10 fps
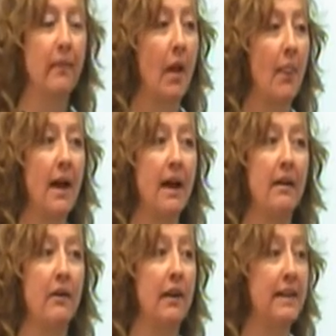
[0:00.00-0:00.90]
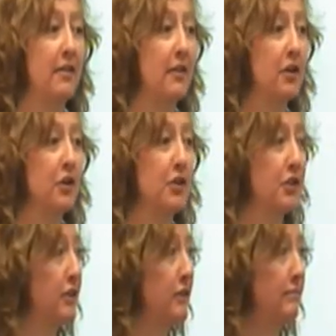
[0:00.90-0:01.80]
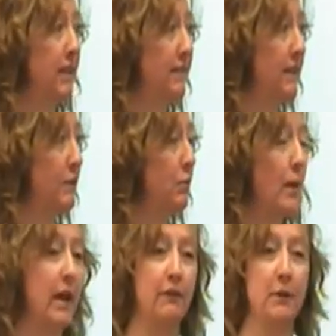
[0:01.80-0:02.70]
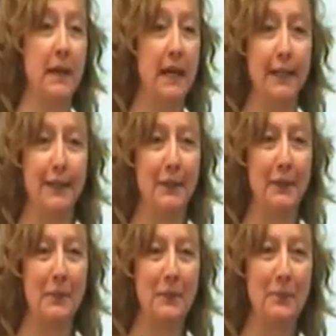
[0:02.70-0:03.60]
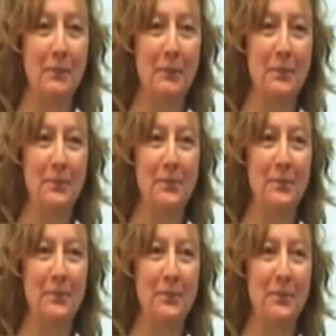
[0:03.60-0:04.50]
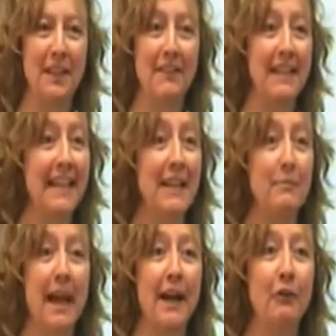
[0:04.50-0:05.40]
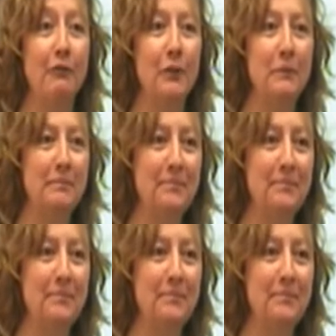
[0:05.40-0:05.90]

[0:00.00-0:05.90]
on that or any thoughts, or if you think we're way off the mark, or if you think it'd be helpful.